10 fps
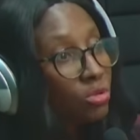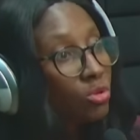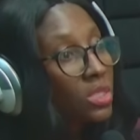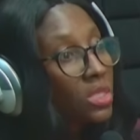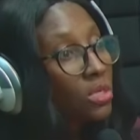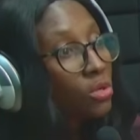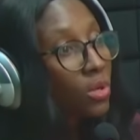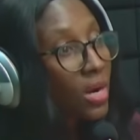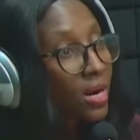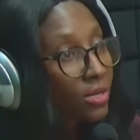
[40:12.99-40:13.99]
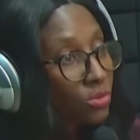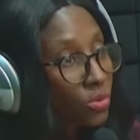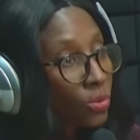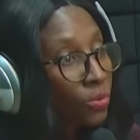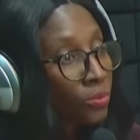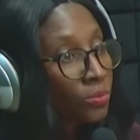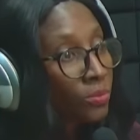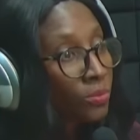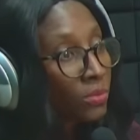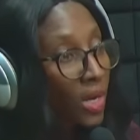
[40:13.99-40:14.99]
to the local council
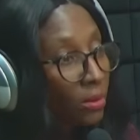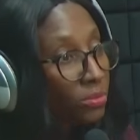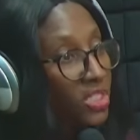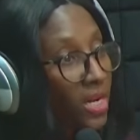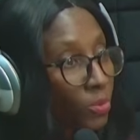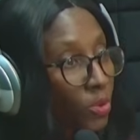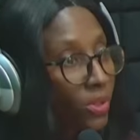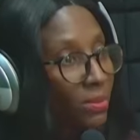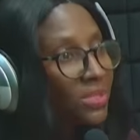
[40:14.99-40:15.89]
Chairmo them.